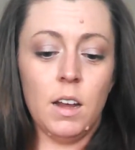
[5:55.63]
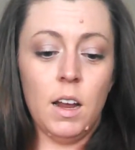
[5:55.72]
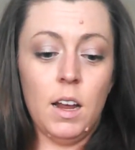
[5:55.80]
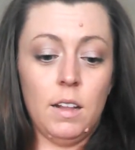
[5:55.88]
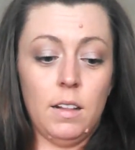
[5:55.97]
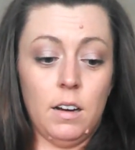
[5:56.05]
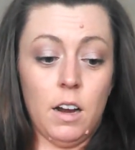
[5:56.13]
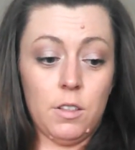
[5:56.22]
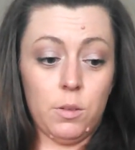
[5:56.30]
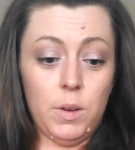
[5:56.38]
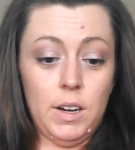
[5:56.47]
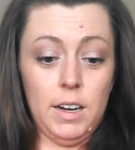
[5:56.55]
Another
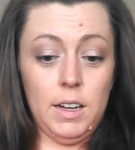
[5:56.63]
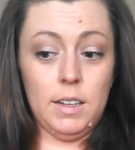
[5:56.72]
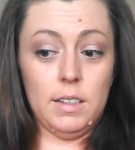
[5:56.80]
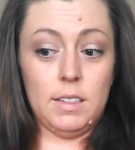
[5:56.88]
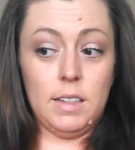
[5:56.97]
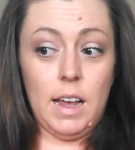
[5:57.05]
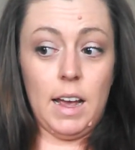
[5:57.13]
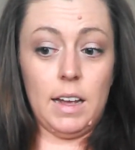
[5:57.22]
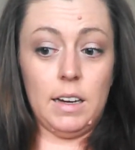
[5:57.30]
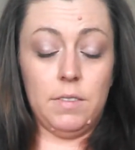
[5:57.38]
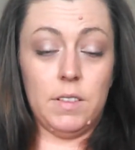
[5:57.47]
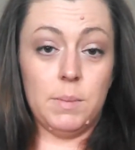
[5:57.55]
one is that
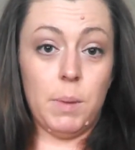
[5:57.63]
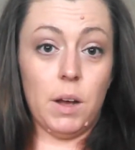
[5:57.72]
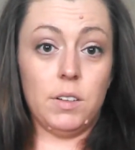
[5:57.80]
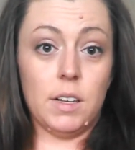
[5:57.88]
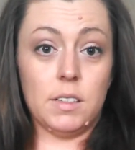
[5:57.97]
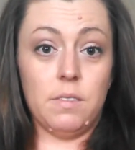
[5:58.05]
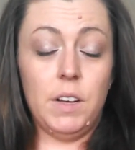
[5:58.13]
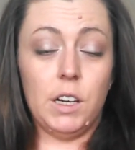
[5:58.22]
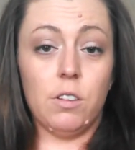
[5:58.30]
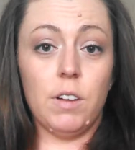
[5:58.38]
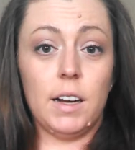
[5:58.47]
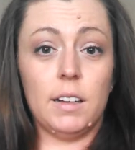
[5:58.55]
if the belt doesn't fit
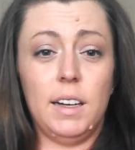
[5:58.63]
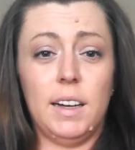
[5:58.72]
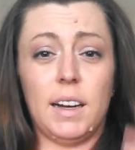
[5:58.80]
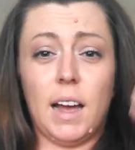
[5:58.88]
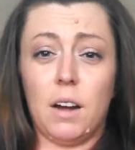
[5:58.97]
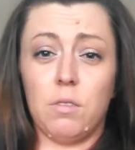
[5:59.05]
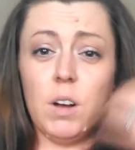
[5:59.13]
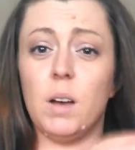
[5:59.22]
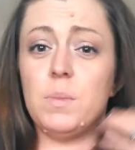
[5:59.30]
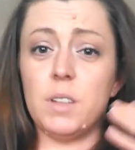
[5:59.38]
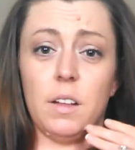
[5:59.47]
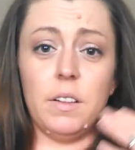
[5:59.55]
correctly and it kind of
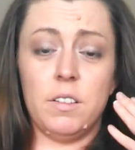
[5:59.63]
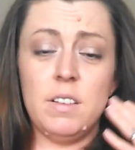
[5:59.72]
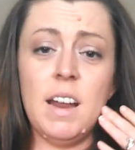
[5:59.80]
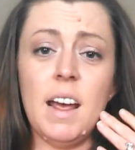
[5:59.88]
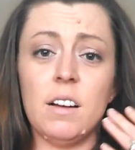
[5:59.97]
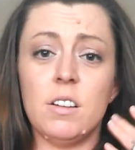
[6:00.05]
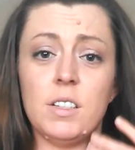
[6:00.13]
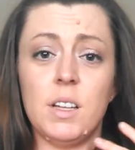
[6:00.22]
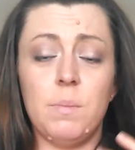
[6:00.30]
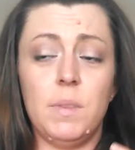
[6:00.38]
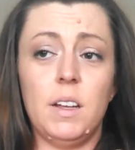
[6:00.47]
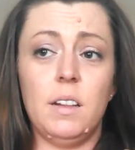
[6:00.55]
rubs on their neck or
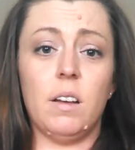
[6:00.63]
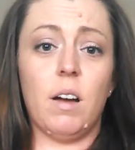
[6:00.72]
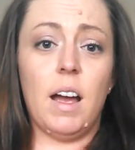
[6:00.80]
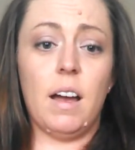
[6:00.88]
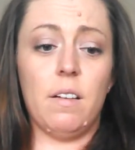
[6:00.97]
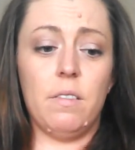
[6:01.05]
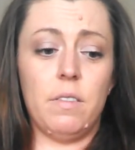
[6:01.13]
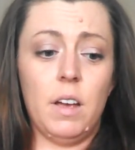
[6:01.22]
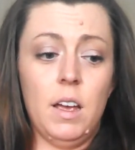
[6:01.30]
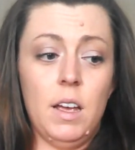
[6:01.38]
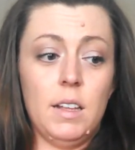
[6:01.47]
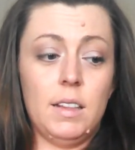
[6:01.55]
something, they'll have
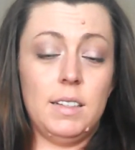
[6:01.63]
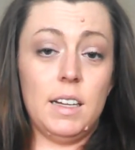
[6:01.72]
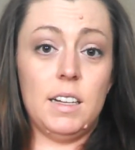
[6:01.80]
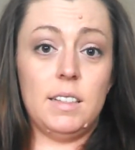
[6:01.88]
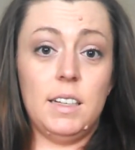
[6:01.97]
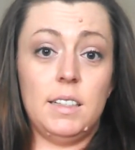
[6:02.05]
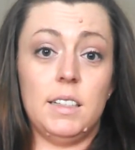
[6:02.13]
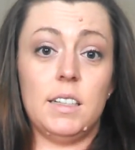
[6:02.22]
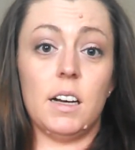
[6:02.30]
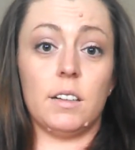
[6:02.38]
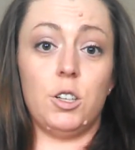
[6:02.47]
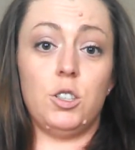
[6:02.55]
the tendency to
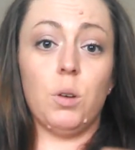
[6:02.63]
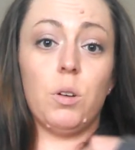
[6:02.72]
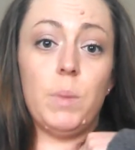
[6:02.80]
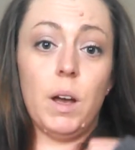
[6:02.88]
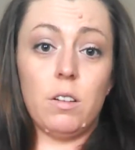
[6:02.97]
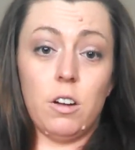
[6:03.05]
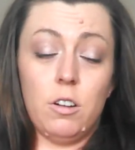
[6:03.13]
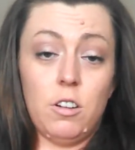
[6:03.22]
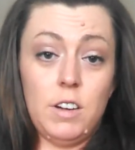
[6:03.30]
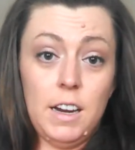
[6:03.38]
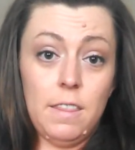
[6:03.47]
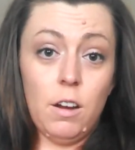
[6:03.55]
tuck the shoulder belt underneath their